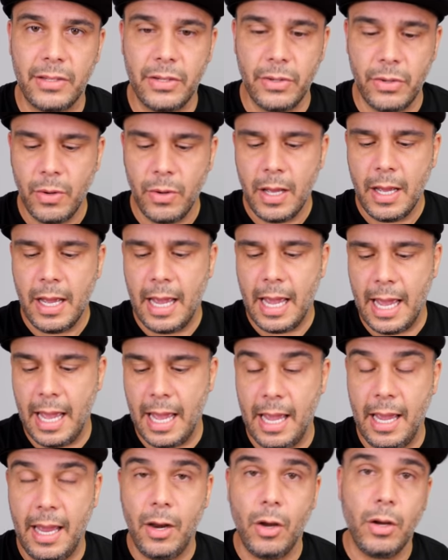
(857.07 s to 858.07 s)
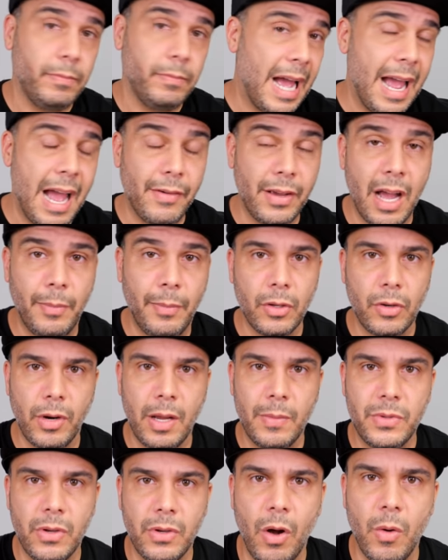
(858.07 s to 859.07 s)
So let's just do this really
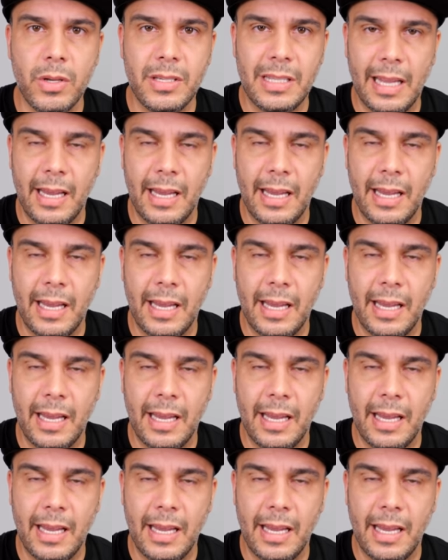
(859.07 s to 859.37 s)
quick.